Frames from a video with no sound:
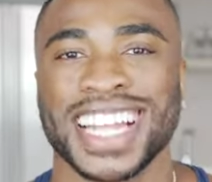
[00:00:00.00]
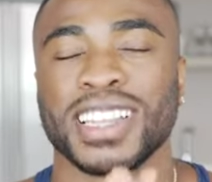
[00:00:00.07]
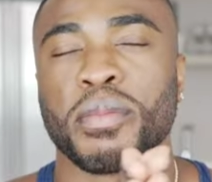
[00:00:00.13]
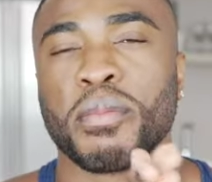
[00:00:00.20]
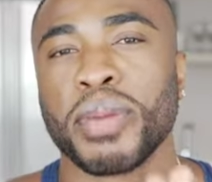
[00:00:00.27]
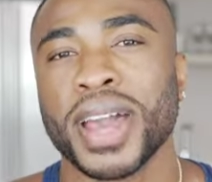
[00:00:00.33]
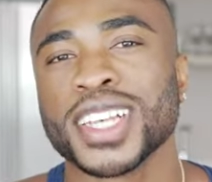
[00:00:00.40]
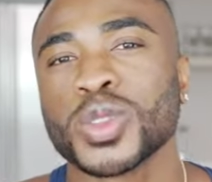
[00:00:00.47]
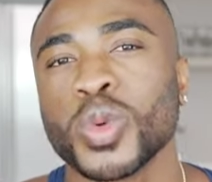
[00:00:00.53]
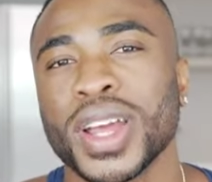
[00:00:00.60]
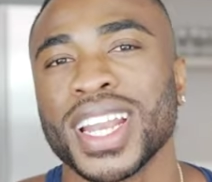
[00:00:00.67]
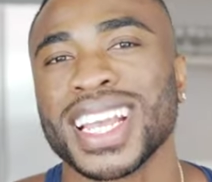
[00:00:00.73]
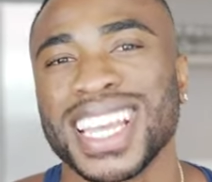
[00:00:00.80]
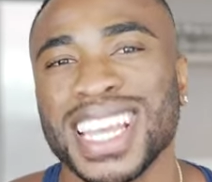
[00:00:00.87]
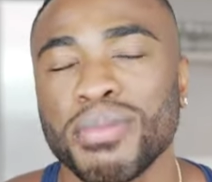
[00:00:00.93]
And the best
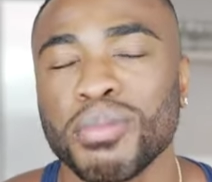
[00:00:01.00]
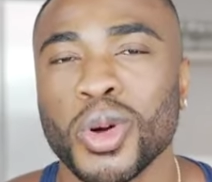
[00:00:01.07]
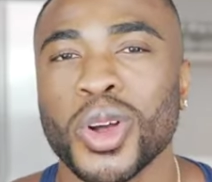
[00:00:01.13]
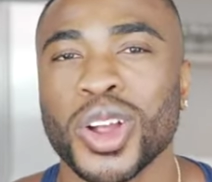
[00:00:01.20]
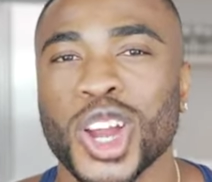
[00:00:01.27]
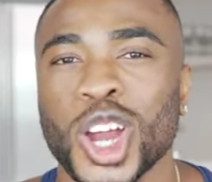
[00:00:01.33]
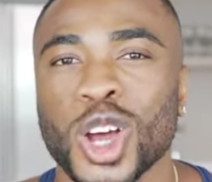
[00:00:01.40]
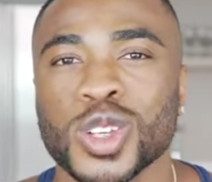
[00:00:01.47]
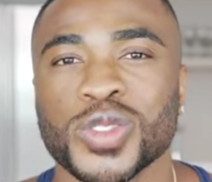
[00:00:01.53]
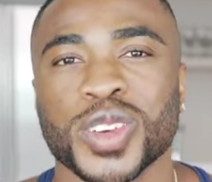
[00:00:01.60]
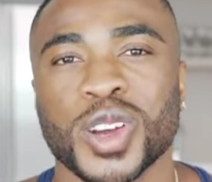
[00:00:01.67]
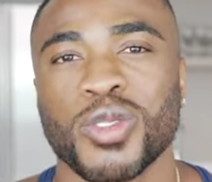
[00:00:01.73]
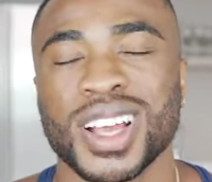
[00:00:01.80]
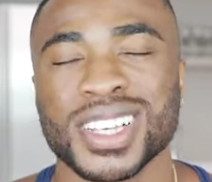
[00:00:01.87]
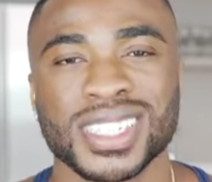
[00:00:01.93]
way to get more girls
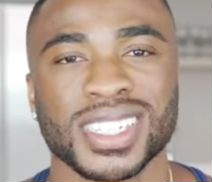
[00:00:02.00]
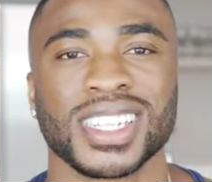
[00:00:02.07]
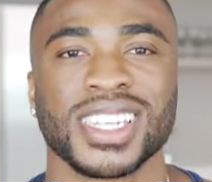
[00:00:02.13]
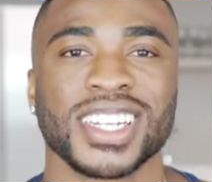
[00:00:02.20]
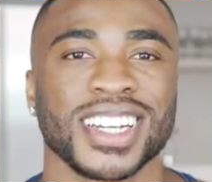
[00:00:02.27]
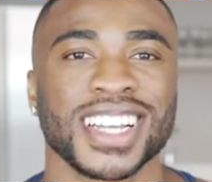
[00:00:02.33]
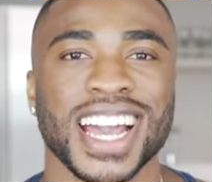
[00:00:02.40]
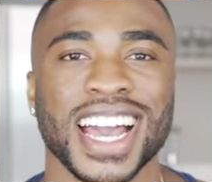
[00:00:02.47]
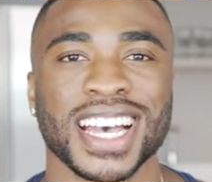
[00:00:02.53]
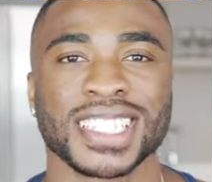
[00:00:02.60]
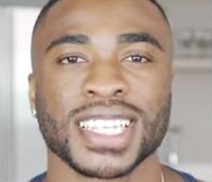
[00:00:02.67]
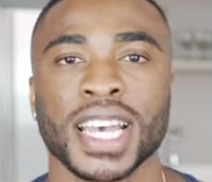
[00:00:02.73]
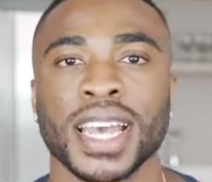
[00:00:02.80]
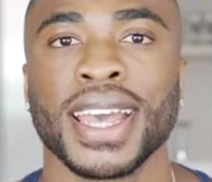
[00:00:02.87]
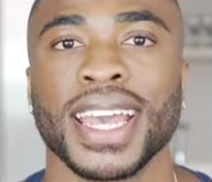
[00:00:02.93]
for the rest of the year,
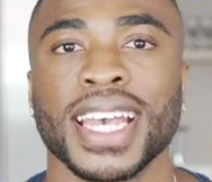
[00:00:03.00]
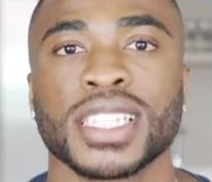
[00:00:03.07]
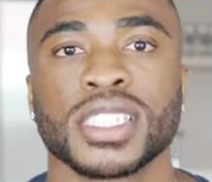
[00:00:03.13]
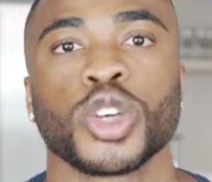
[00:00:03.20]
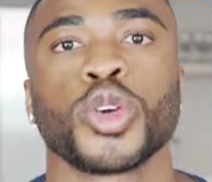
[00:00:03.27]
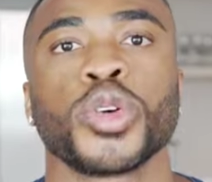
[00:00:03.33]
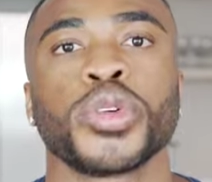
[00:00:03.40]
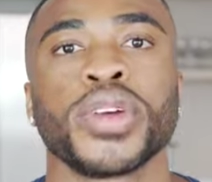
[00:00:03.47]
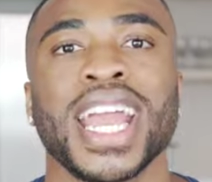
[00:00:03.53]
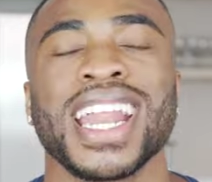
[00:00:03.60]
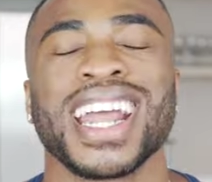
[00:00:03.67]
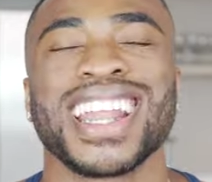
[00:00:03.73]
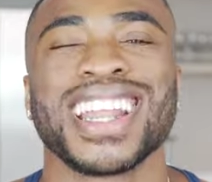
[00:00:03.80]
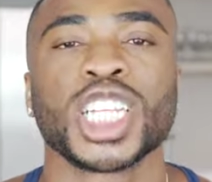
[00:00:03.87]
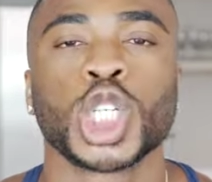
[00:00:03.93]
guys, is to
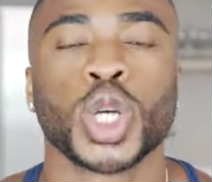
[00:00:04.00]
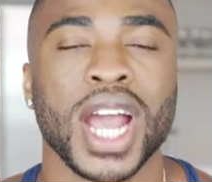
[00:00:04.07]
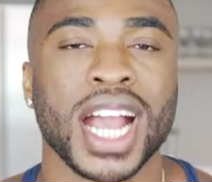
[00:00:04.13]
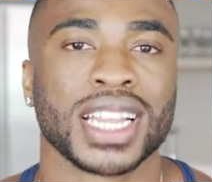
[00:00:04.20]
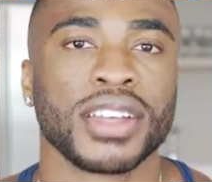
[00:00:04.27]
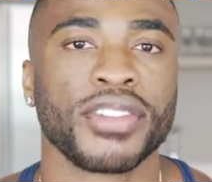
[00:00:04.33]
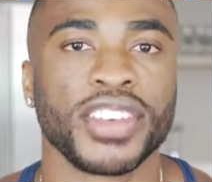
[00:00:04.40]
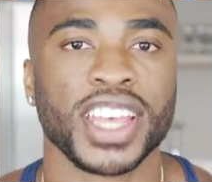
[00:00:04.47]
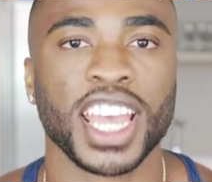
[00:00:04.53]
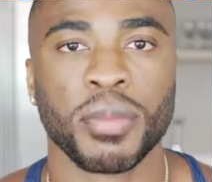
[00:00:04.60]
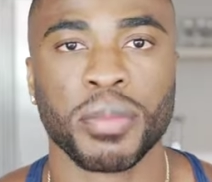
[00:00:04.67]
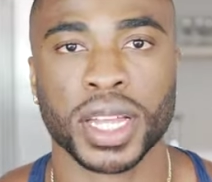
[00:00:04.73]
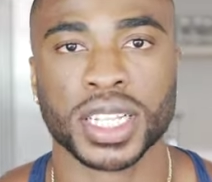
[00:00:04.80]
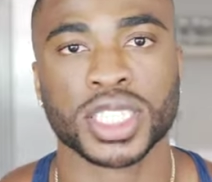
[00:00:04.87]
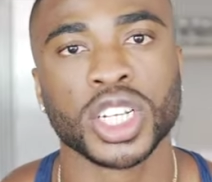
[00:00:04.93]
create an attractive
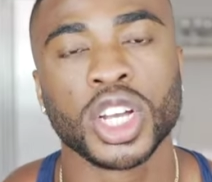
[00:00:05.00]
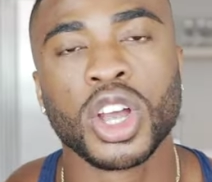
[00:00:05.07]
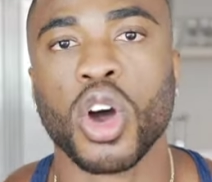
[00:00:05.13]
image